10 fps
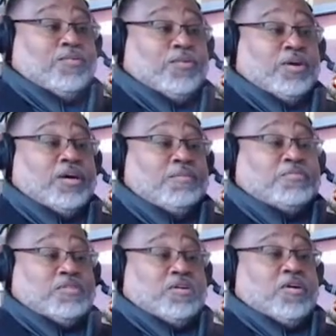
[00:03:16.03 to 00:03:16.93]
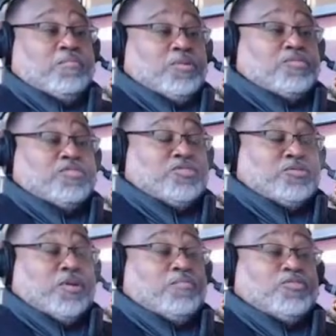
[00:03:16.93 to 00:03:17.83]
We're up to almost
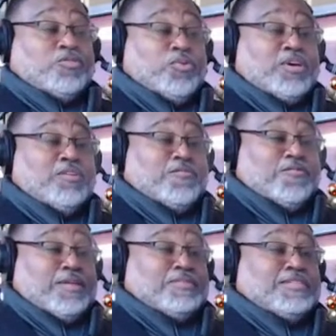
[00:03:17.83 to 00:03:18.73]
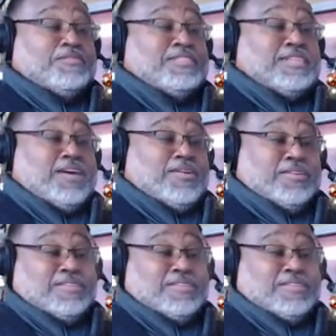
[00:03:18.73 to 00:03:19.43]
300 families every Saturday.